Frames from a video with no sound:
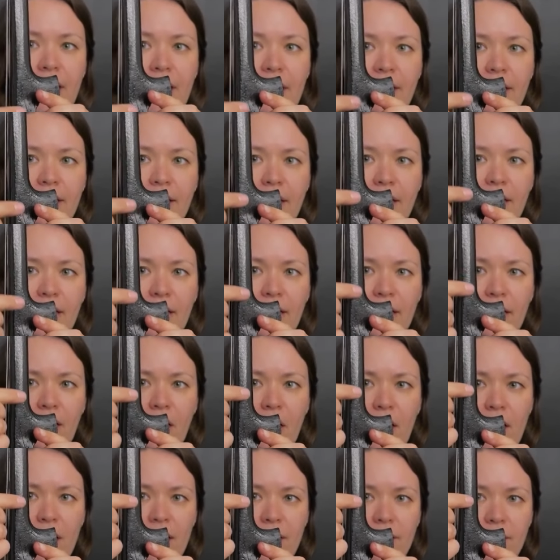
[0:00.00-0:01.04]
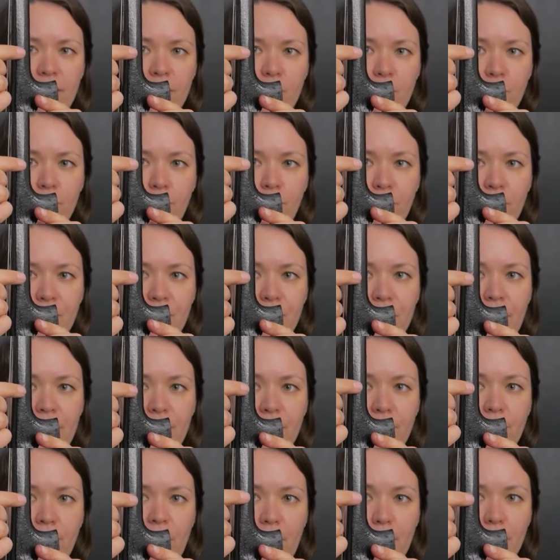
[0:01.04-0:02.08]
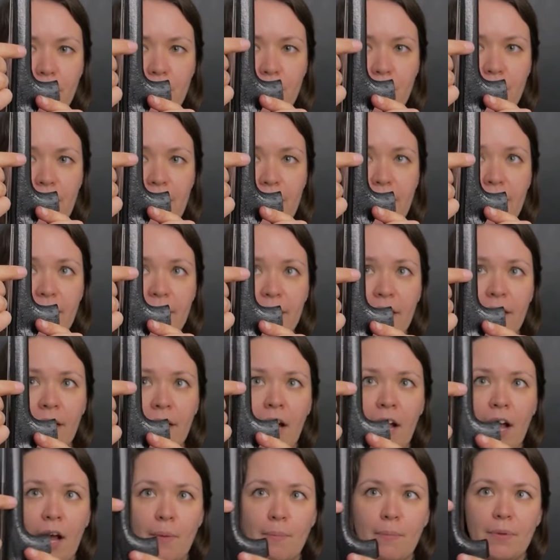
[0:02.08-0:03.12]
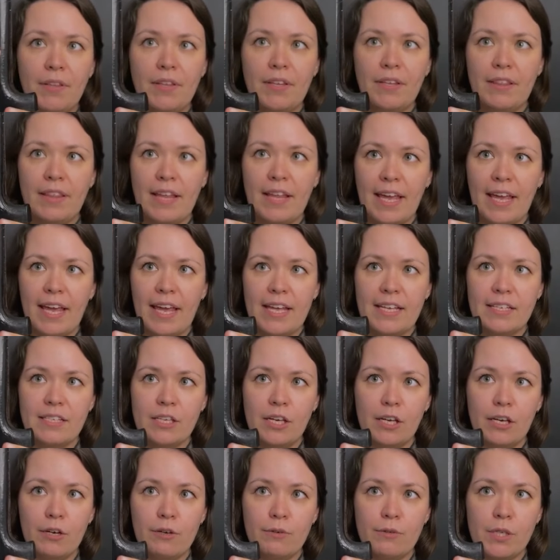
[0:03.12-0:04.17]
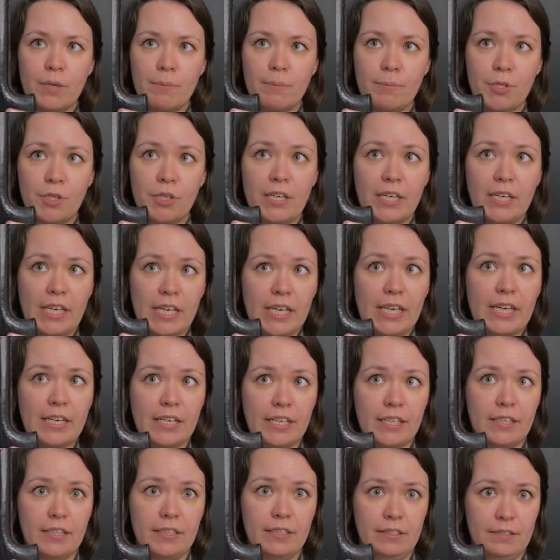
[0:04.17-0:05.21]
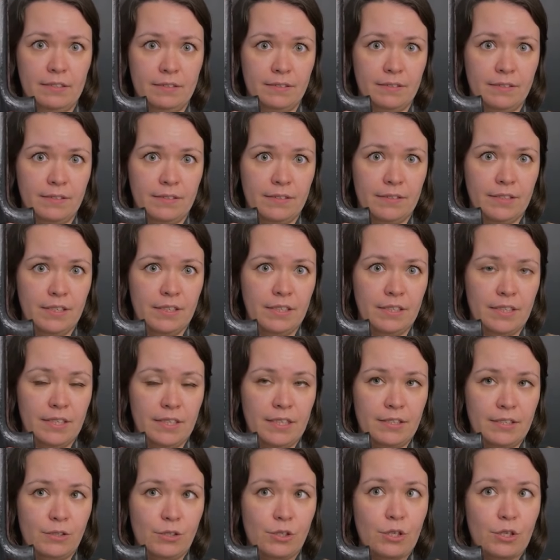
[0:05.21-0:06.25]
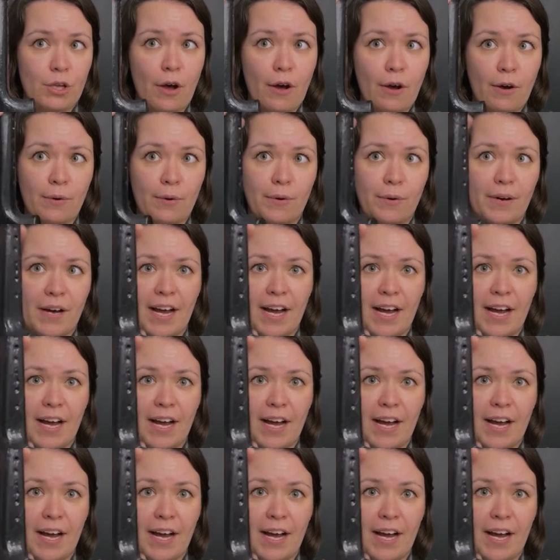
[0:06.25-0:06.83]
and I think I got the supports out up to here. But the thing is, it goes up to here. So